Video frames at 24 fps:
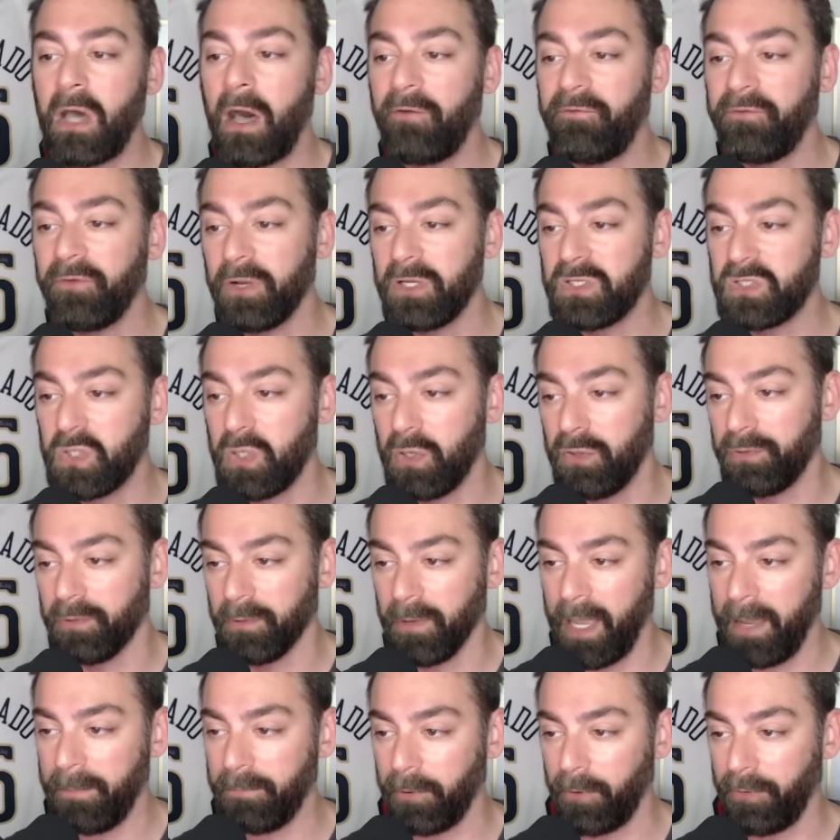offer is good good
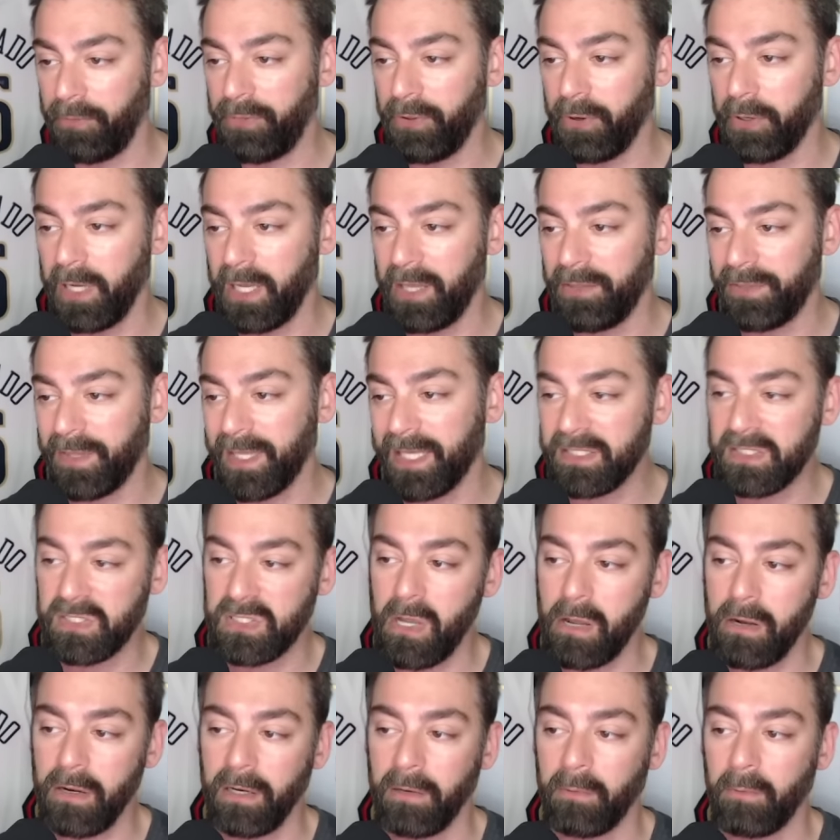through April thirtieth. Get
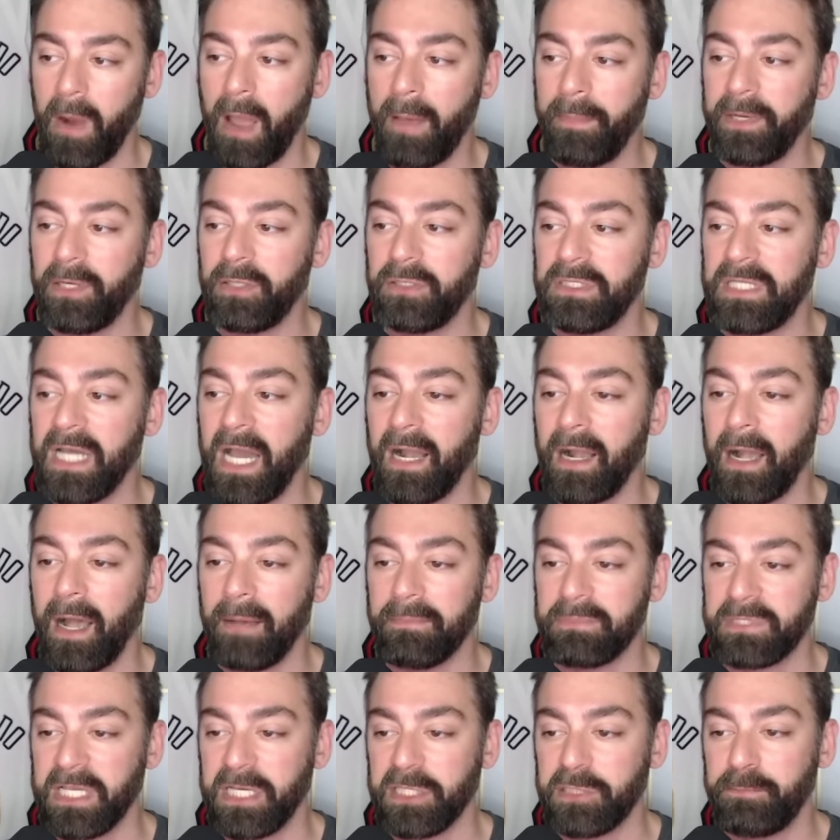started at Robinhood dot
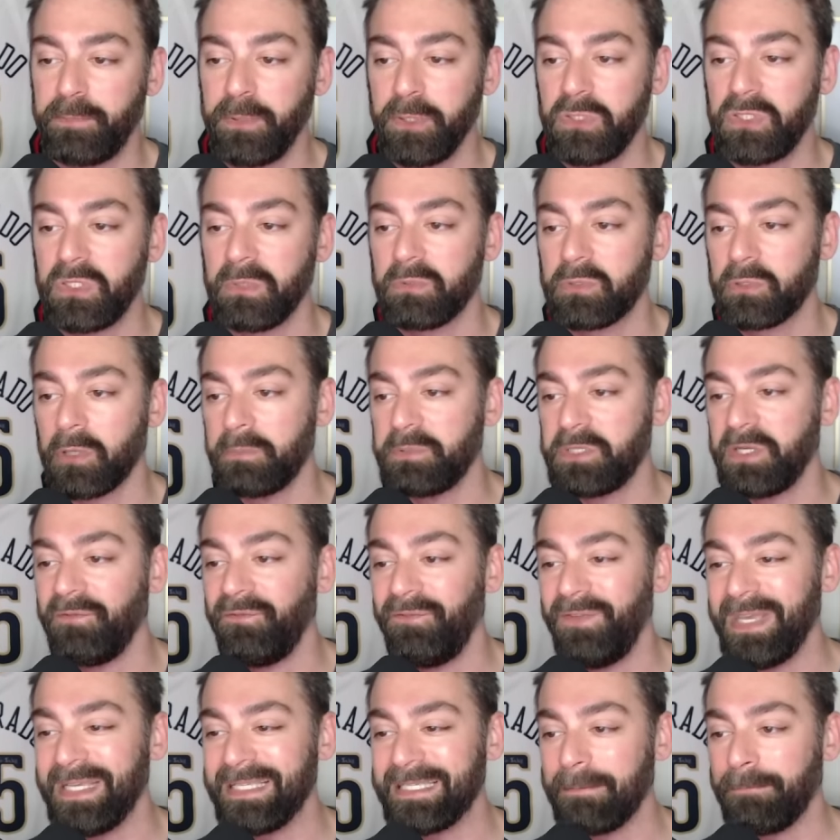com slash boost. Subscription
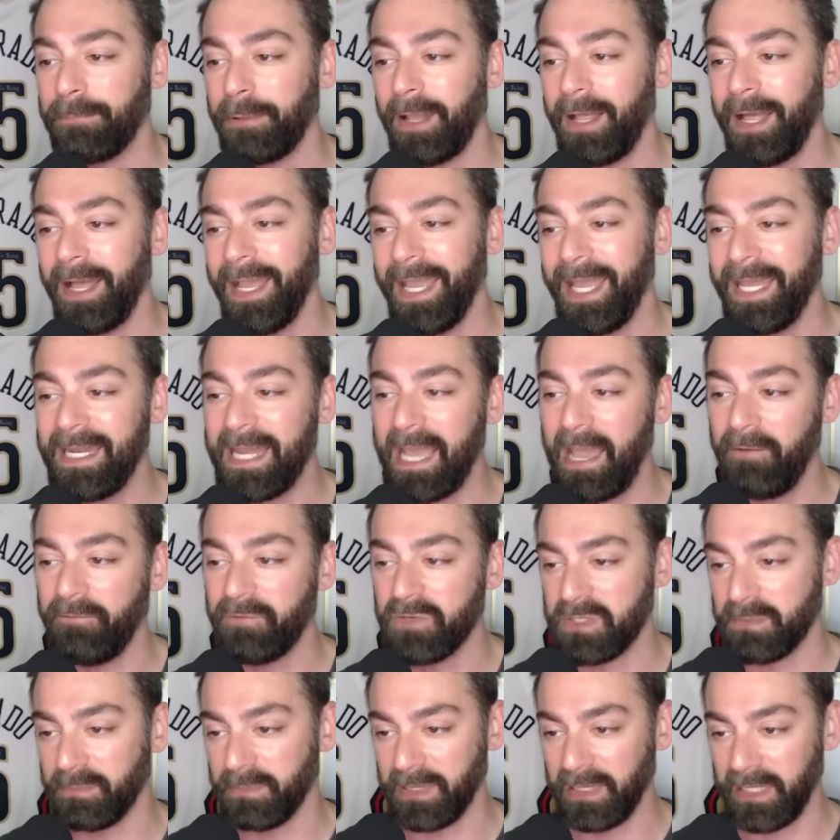fees apply. And now
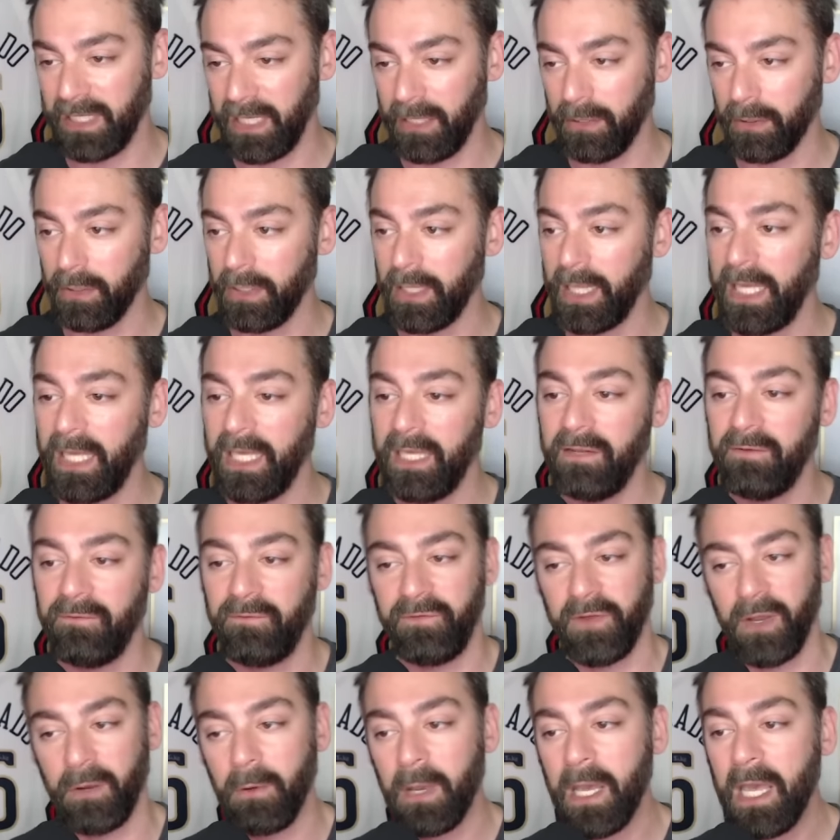for some legal
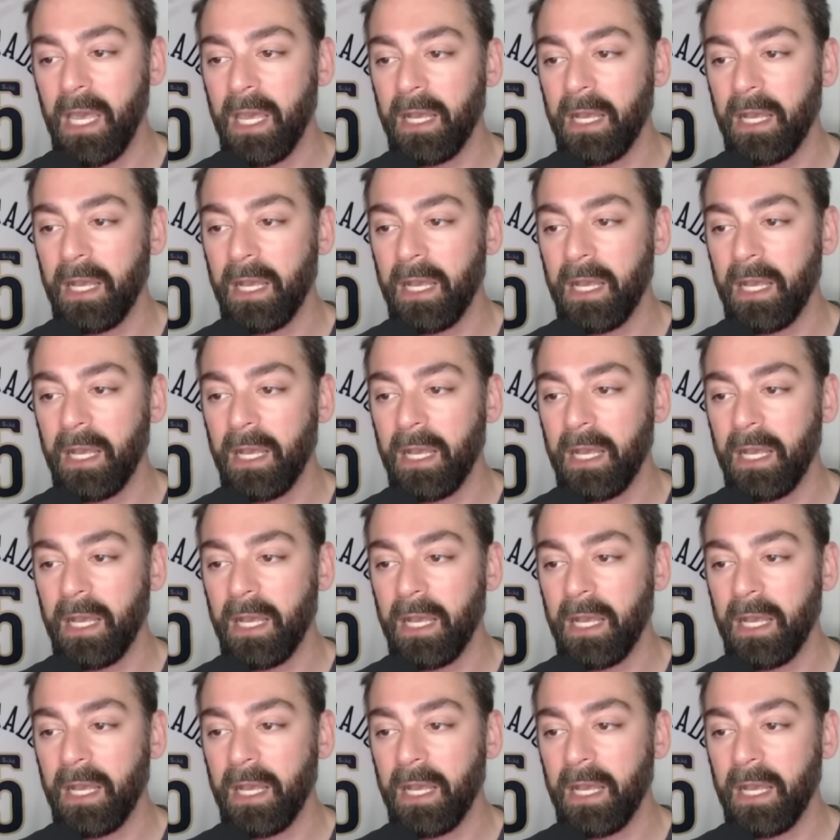info.